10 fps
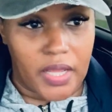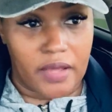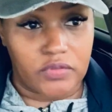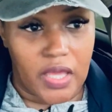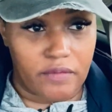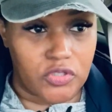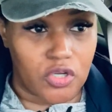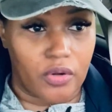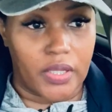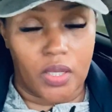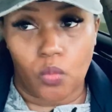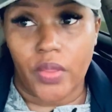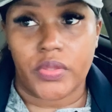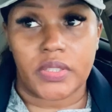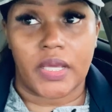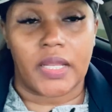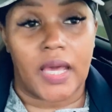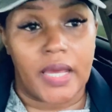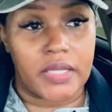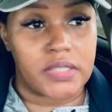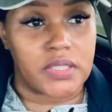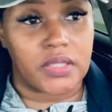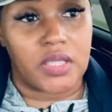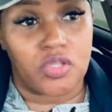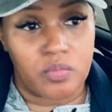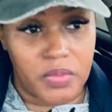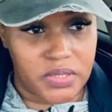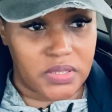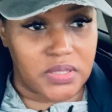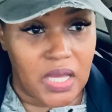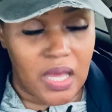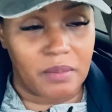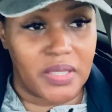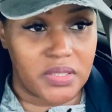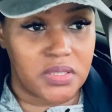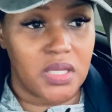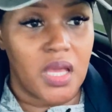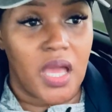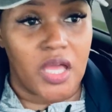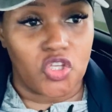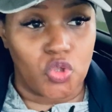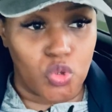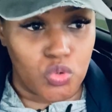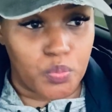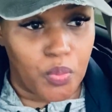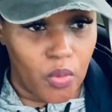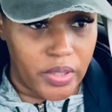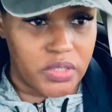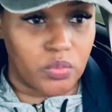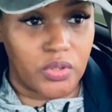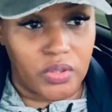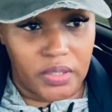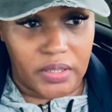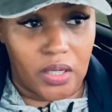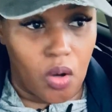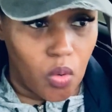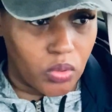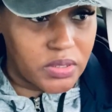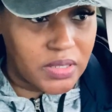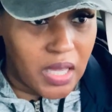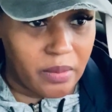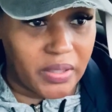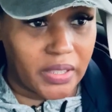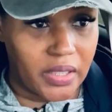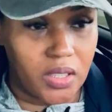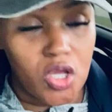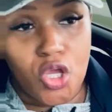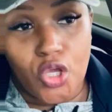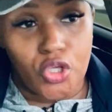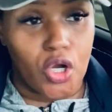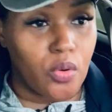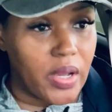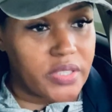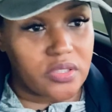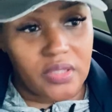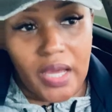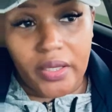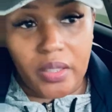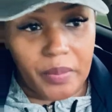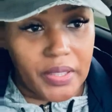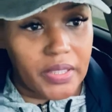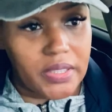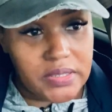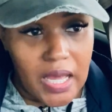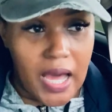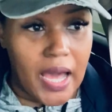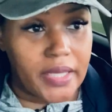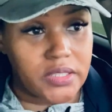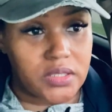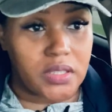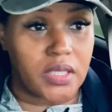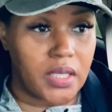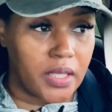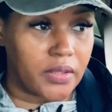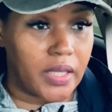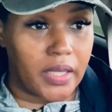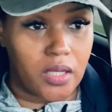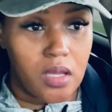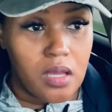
have to have it turned in, when the deadline is, and then you miss assignments and you lose points when you get that old assignment in, your grades are not going to be as high as the kid that